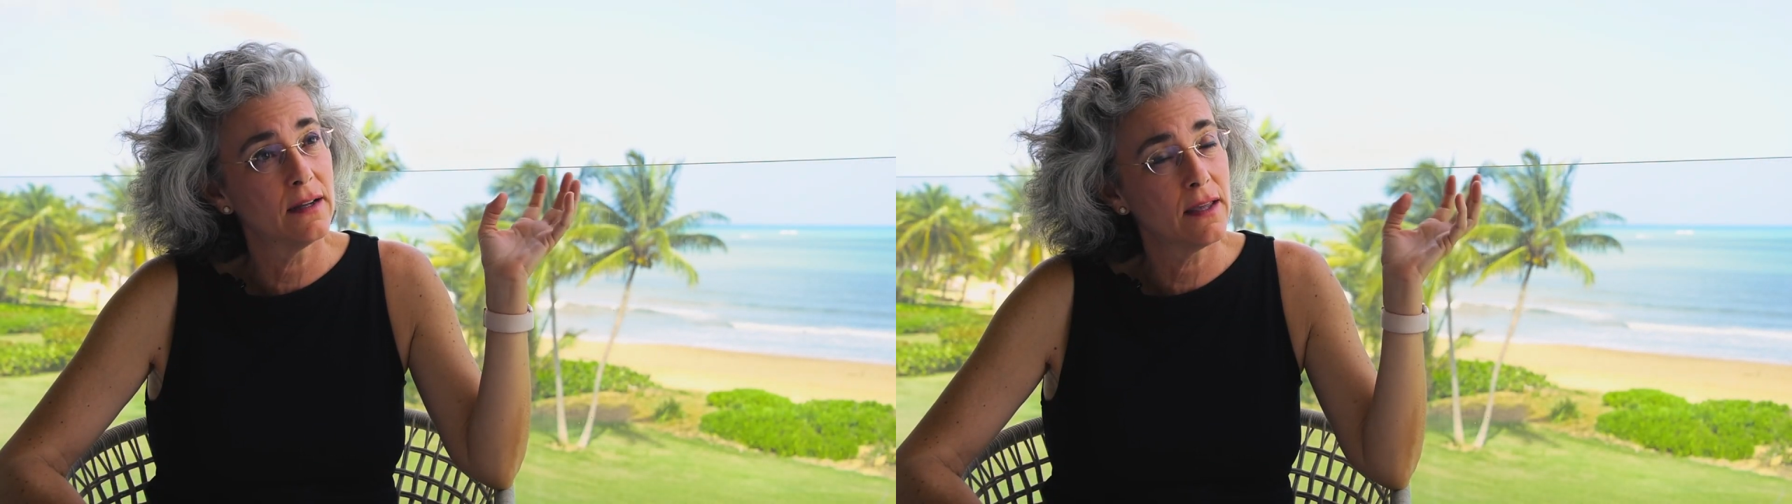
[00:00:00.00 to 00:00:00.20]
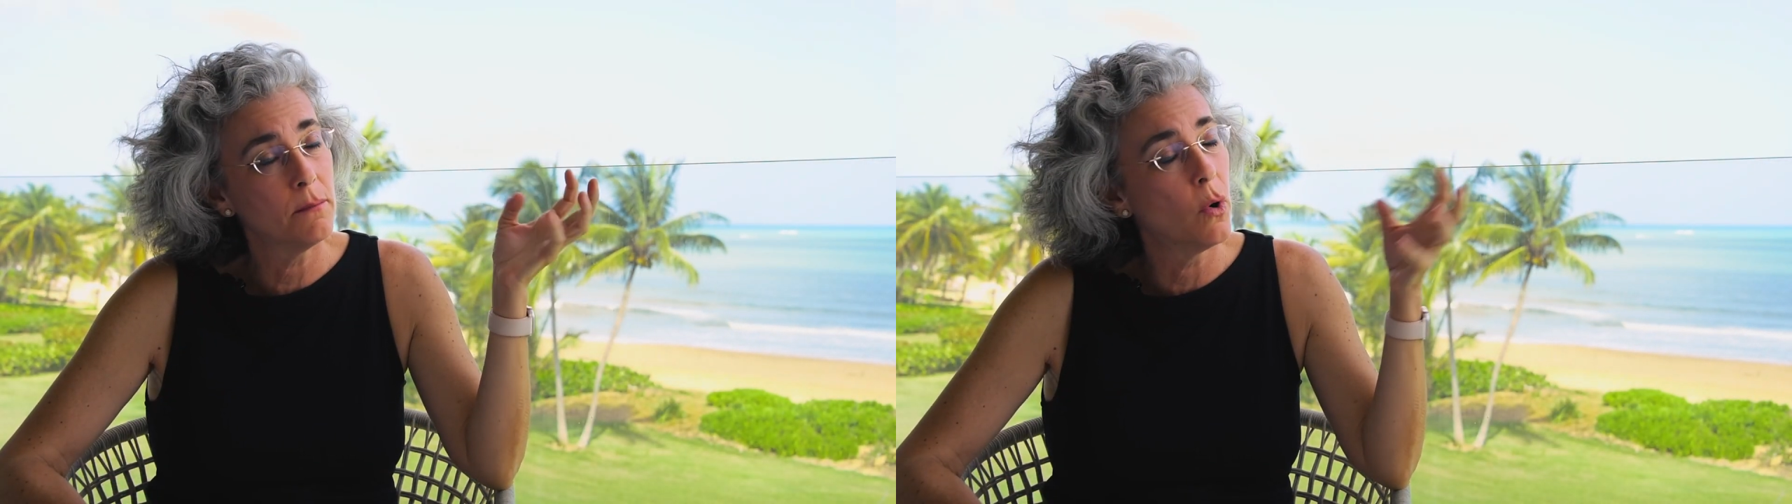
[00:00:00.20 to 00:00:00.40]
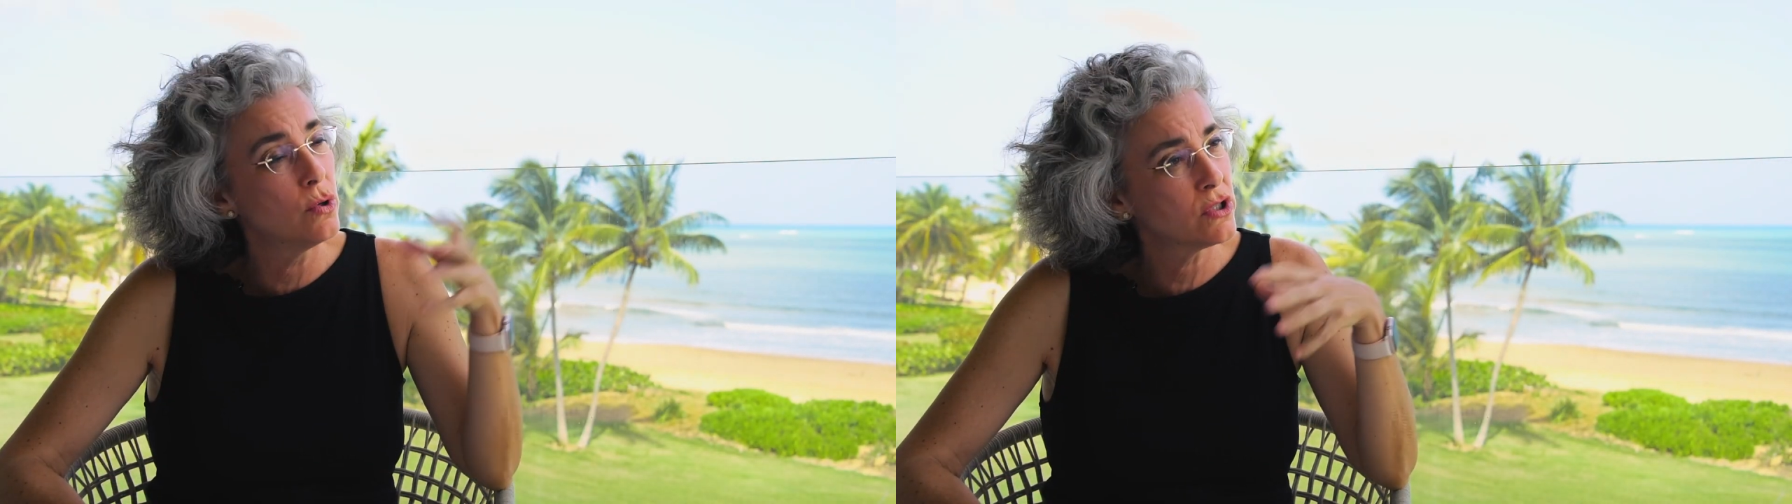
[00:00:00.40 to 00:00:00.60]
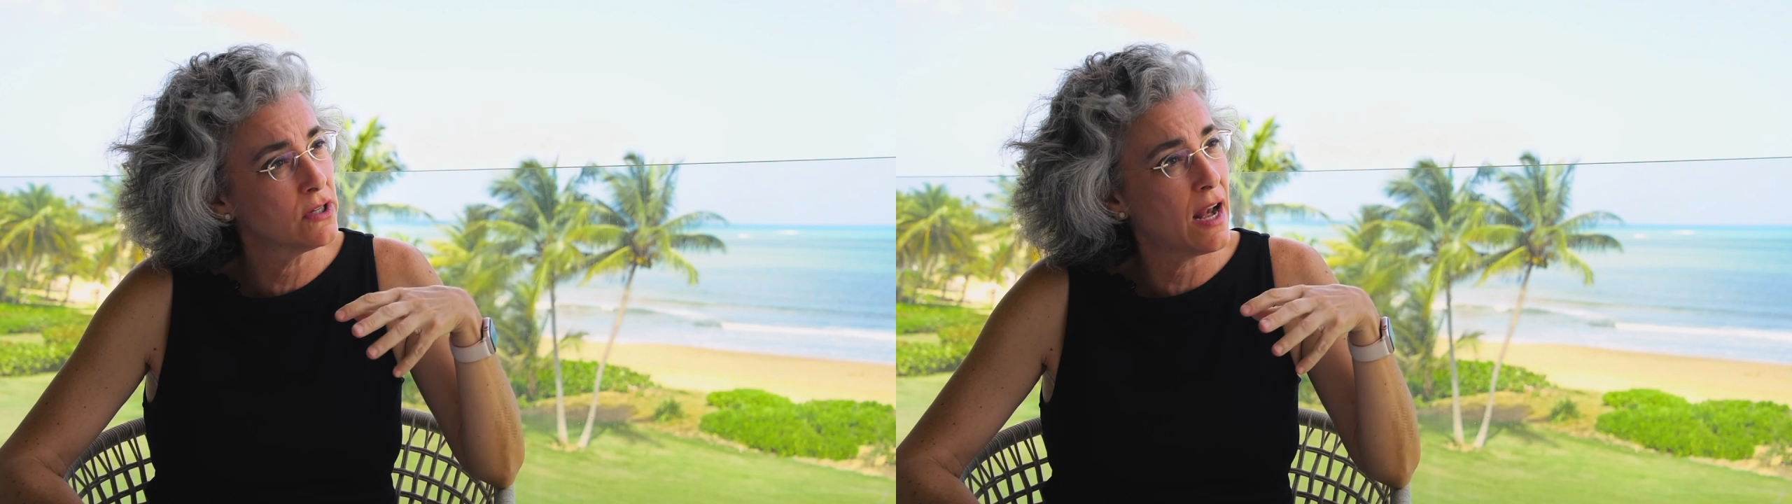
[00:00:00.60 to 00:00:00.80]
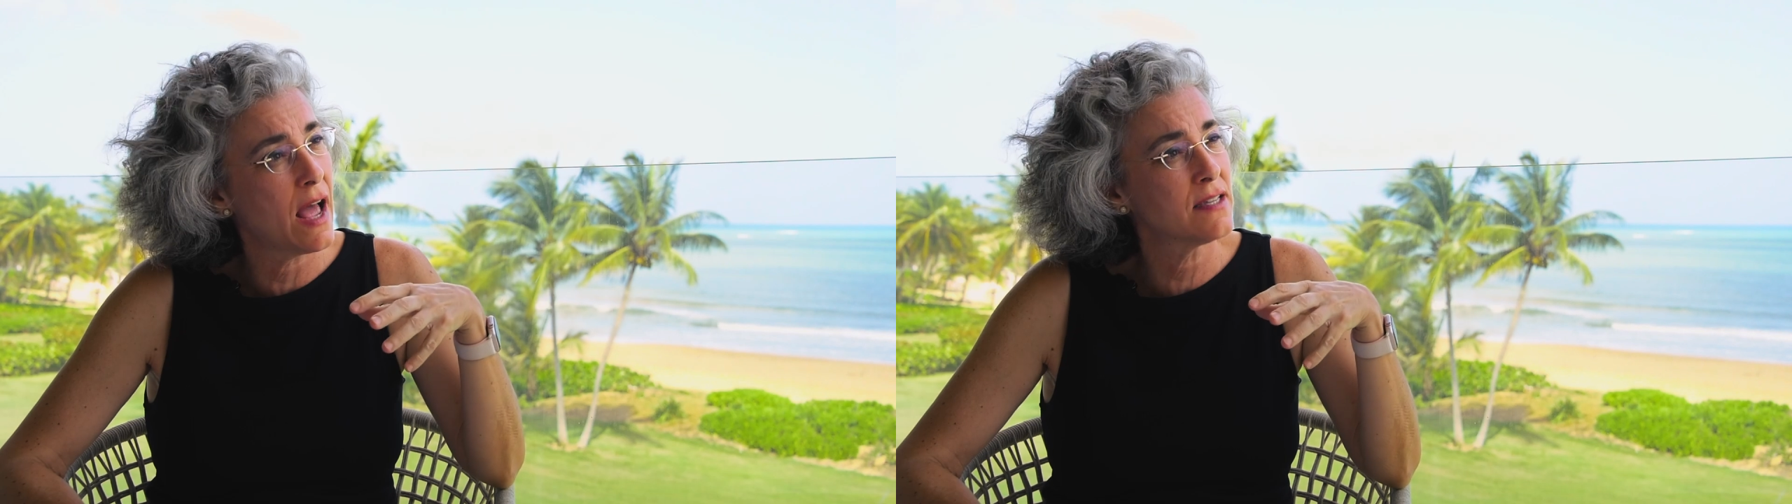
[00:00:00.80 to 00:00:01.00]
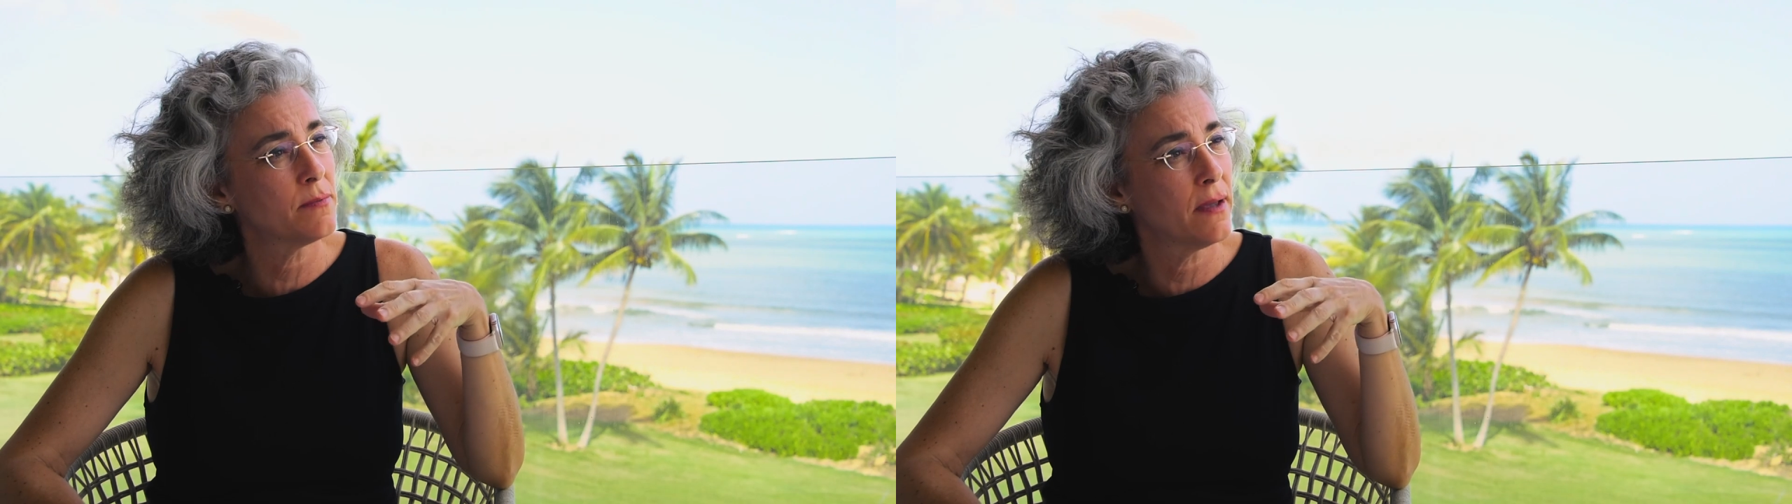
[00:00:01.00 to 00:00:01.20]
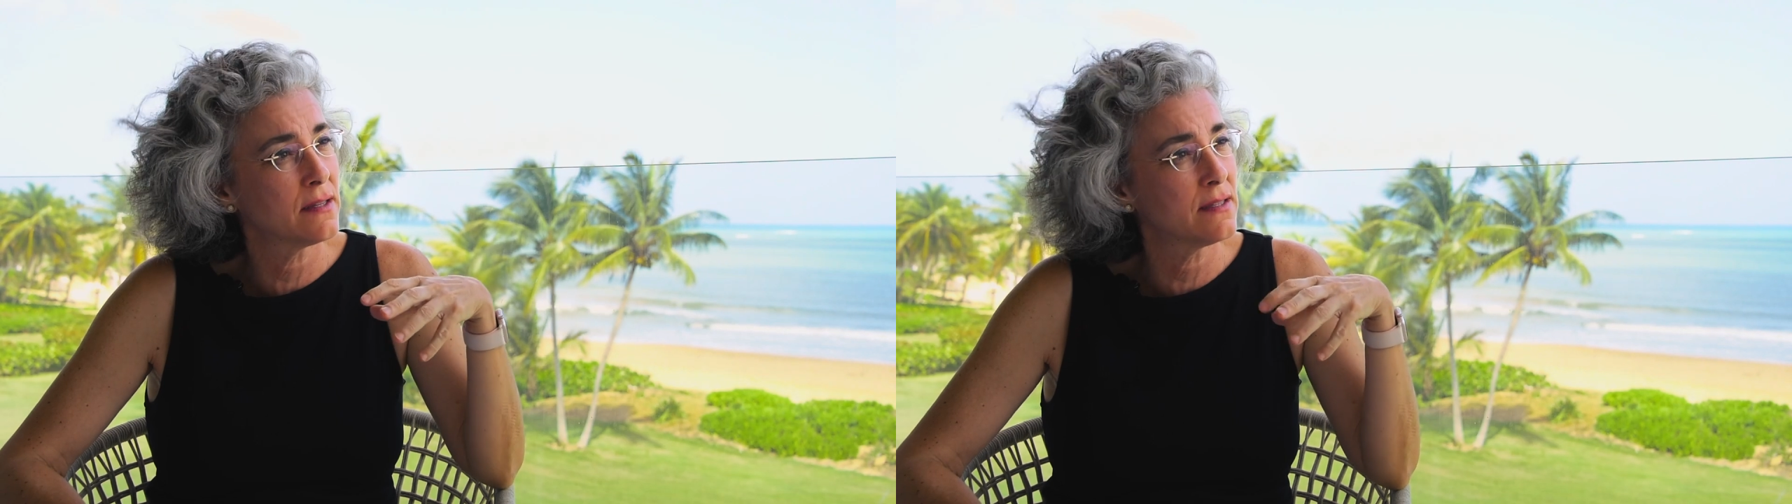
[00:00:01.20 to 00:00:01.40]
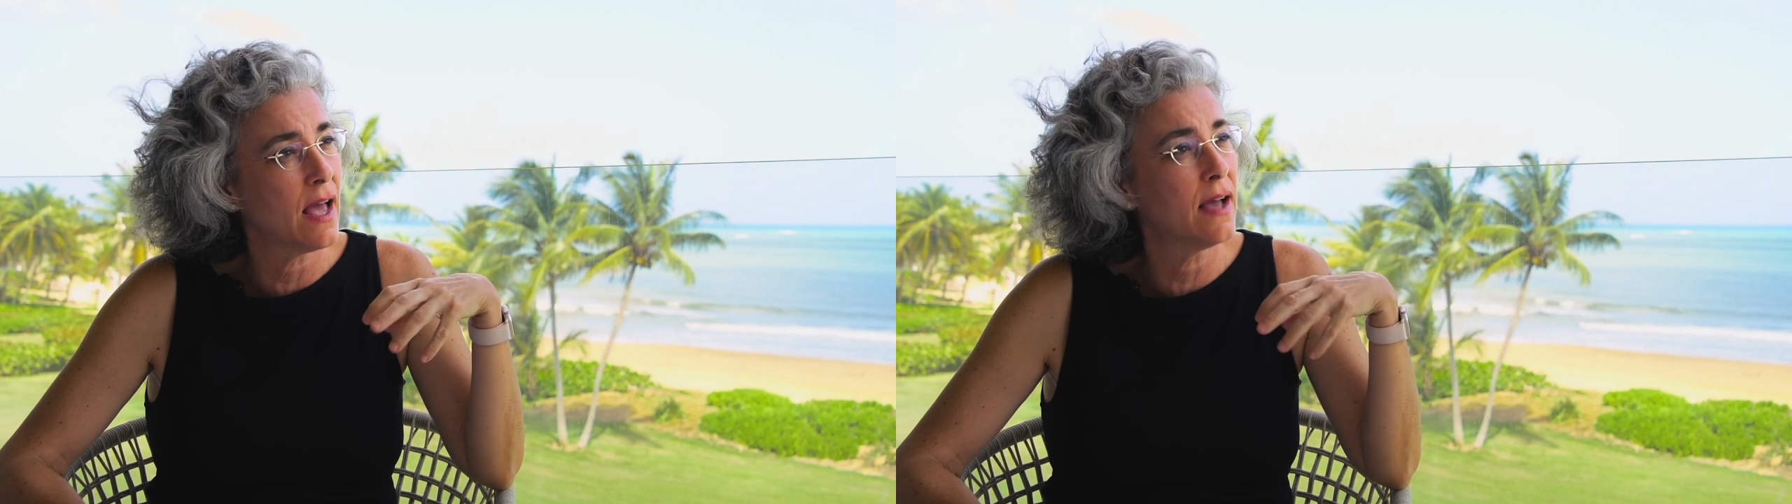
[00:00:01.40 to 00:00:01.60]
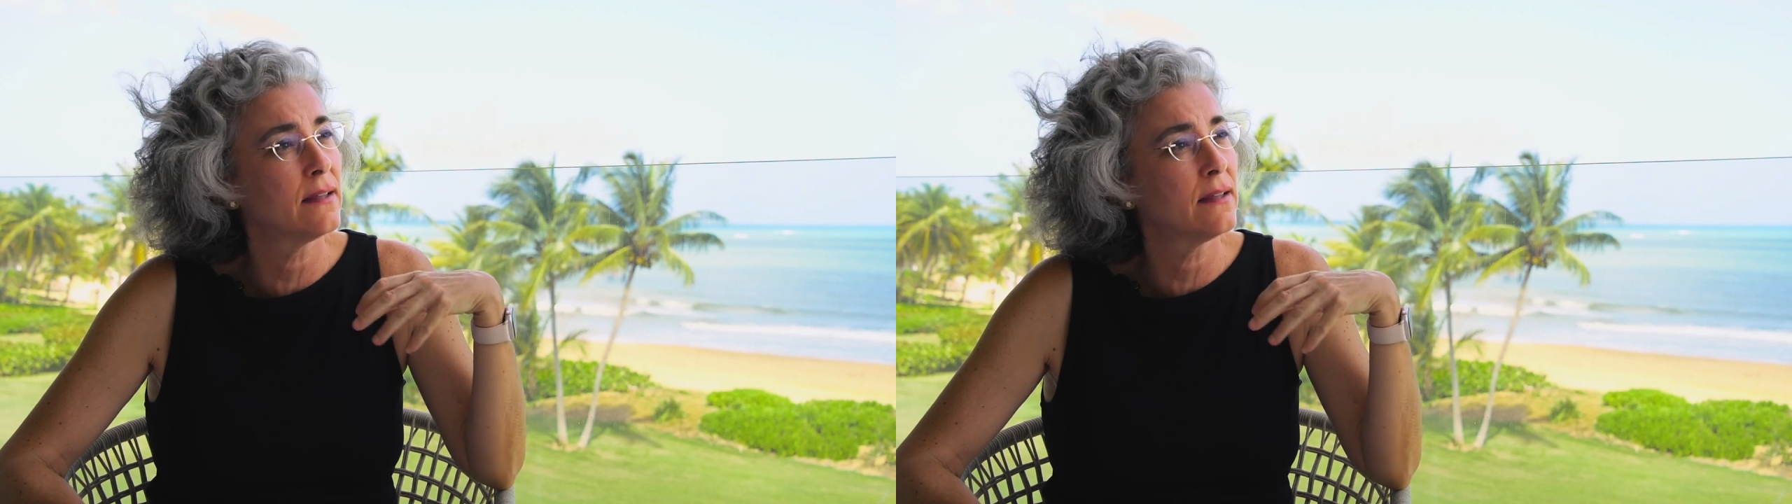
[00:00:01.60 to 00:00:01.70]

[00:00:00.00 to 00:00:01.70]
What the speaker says: emotional aspects that